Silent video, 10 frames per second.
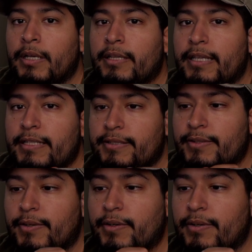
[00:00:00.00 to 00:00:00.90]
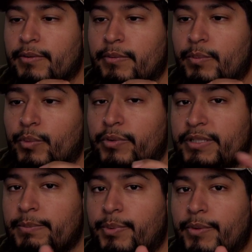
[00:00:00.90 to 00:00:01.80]
things are more
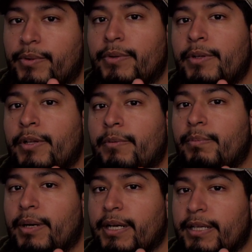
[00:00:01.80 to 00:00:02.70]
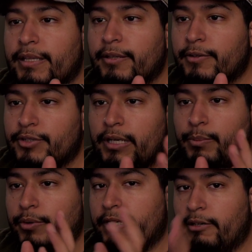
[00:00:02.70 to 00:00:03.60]
simple, but they're shot
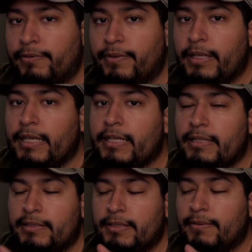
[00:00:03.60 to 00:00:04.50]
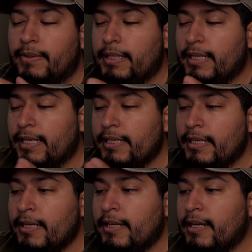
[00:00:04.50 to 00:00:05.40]
more carefully, stuff like that.
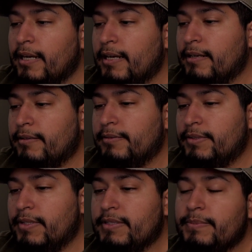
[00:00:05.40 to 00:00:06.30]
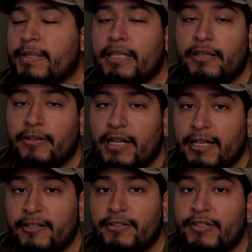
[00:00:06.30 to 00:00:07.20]
Doesn't mean that they're
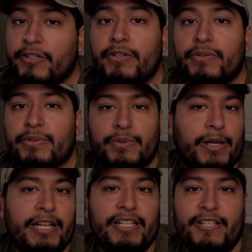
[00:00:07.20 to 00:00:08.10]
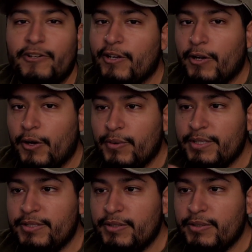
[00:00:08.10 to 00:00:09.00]
not good to use, right? You can
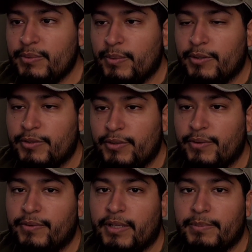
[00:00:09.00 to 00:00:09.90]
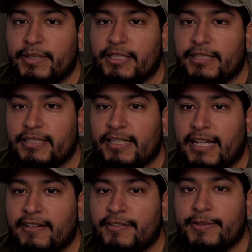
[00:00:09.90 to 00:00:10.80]
always use 1 or 2 of them to
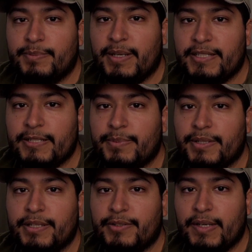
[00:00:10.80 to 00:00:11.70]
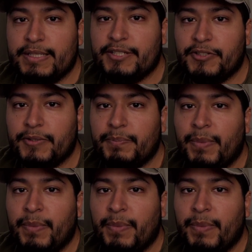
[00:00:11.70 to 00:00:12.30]
kind of spice up a transition.